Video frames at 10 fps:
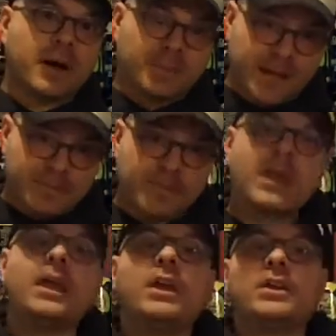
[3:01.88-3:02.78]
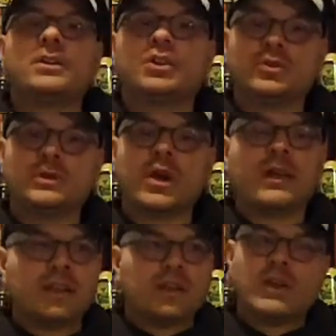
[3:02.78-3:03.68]
pumpkin, you'll know
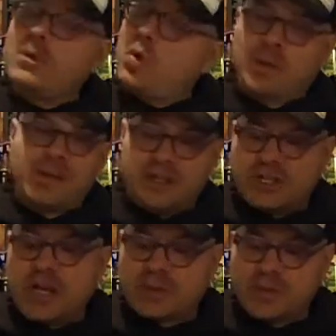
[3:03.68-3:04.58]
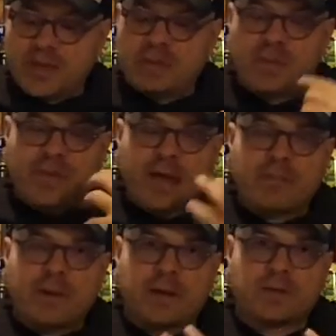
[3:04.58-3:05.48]
you get warming in the chest with this, but
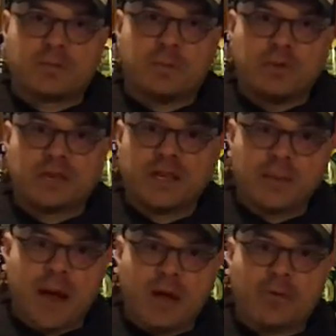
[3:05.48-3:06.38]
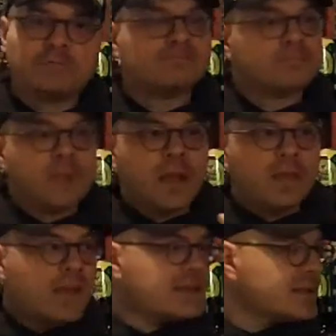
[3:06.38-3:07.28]
that beer is boozy in the mouth.
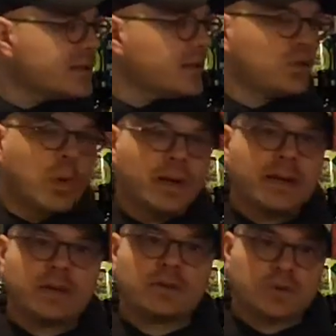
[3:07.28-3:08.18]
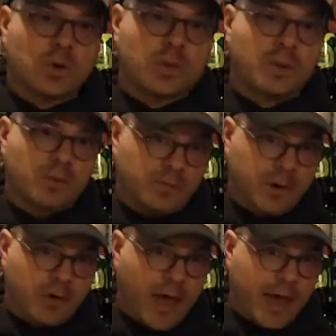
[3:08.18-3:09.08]
This and the 20-year storm that we
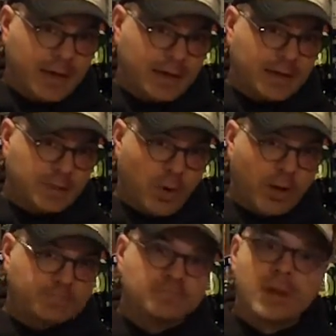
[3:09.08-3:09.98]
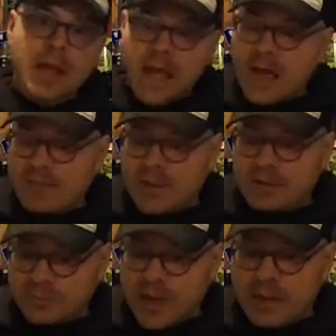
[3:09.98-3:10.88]
both had at this point have
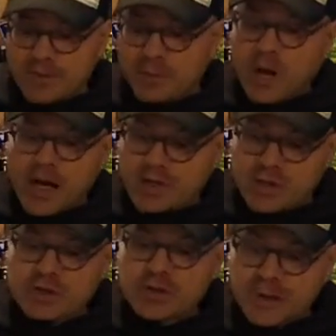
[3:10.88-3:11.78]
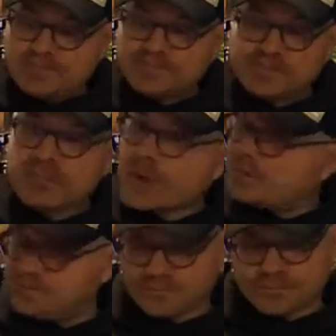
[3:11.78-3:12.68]
been, I'm surprised. Usually,
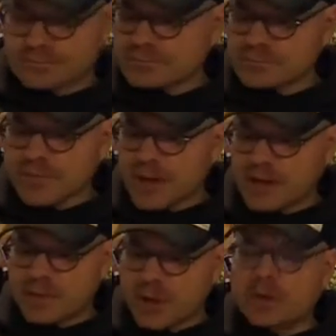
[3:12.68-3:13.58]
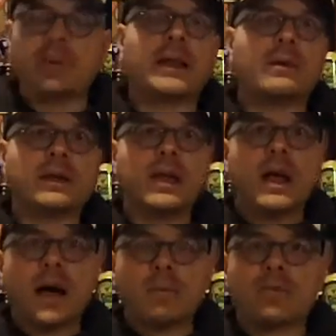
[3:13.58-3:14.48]
it's burning. But anyway,
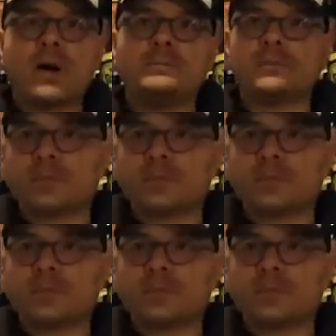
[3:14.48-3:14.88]
up front,